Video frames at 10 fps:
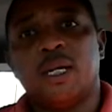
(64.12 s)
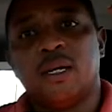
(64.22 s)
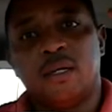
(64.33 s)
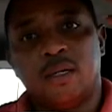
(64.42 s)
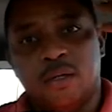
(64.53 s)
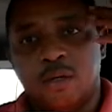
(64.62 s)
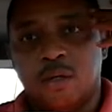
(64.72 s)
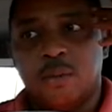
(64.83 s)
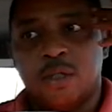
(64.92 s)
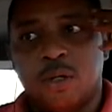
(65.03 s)
but then
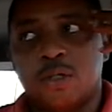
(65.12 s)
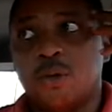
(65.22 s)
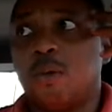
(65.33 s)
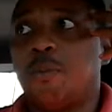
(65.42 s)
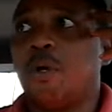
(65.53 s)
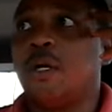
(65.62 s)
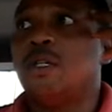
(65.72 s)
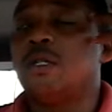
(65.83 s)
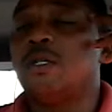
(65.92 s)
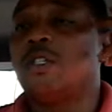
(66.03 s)
you must also employ
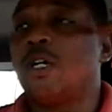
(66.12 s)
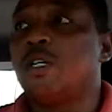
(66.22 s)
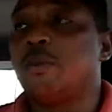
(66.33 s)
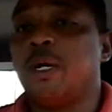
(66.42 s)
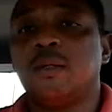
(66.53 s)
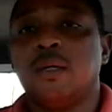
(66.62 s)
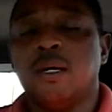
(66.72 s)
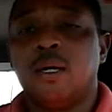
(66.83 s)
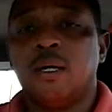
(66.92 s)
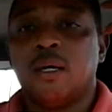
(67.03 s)
judgment,
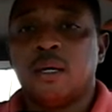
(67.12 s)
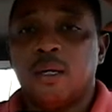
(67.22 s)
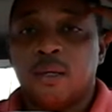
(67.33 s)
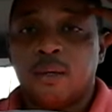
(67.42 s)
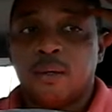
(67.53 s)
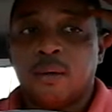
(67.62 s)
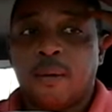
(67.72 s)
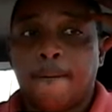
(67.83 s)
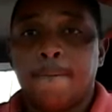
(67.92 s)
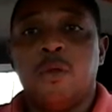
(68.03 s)

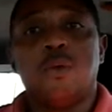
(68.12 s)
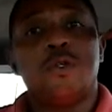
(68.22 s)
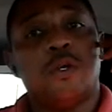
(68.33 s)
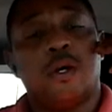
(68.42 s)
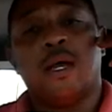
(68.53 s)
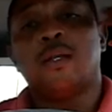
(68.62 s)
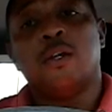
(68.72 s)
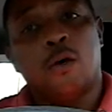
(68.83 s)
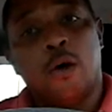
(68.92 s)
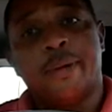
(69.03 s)
use your and
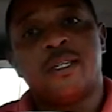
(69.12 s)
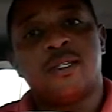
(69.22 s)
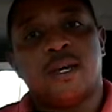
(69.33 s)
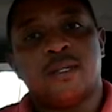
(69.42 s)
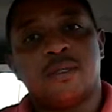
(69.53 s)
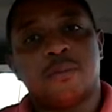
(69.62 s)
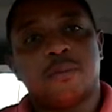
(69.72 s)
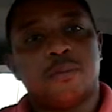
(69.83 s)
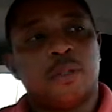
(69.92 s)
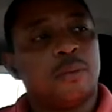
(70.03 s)
your common sense.
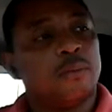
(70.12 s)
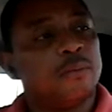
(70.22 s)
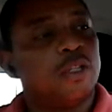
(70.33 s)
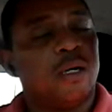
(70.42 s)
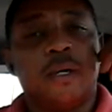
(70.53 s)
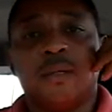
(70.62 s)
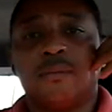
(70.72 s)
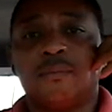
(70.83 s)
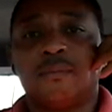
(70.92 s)
But gentlemen,